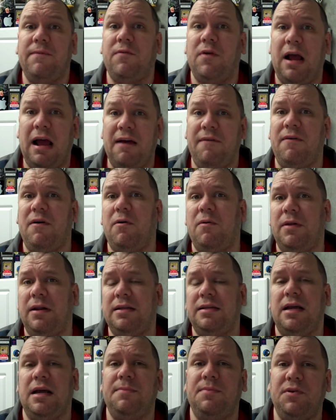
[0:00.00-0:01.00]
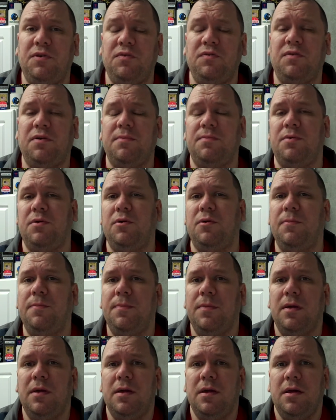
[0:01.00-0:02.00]
up for half an hour at a time to use the computer,
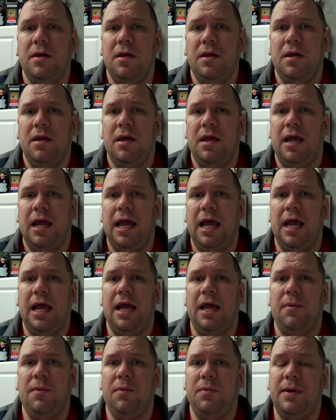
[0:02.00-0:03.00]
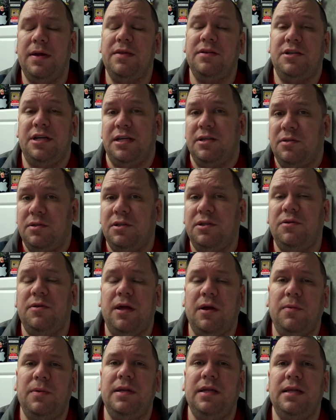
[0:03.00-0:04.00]
and when we had the chance to do
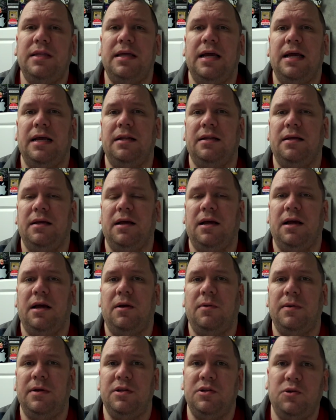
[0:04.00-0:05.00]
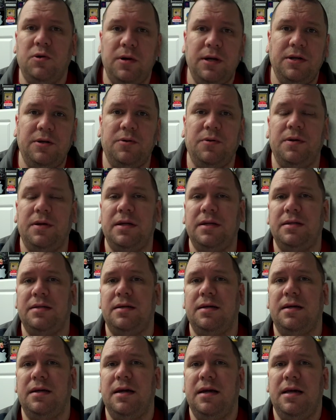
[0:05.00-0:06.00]
that, we did that. We enjoyed doing
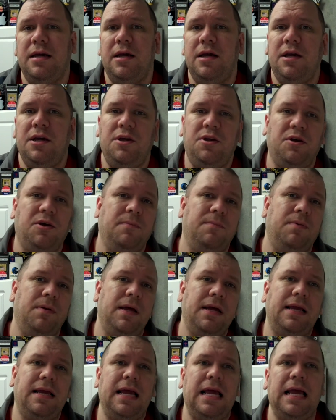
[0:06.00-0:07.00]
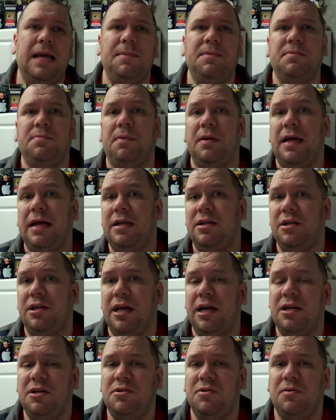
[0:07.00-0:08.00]
it. You can play games, play
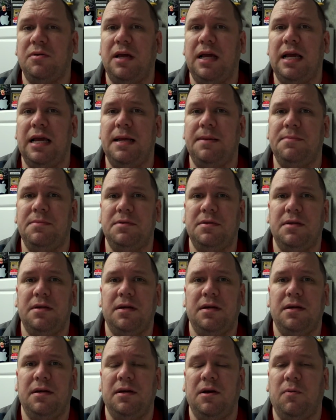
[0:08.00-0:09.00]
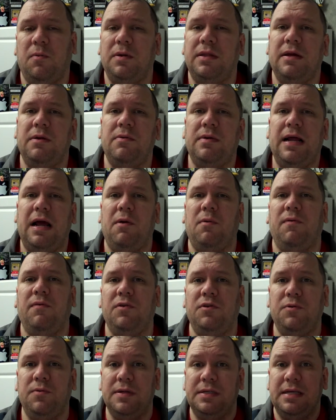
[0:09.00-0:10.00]
educational games, what they now
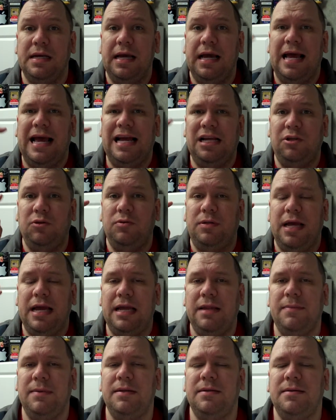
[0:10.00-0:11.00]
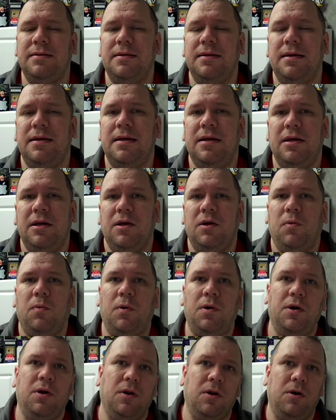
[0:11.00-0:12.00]
refer to as edutainment,
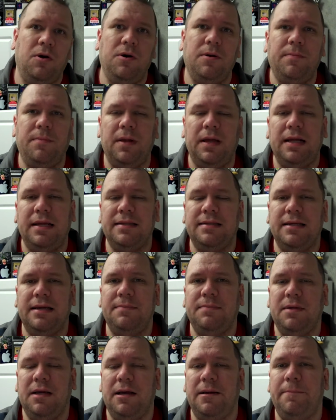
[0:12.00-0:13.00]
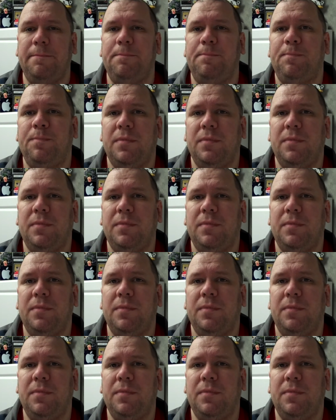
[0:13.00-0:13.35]
where you're learning and playing at the same time.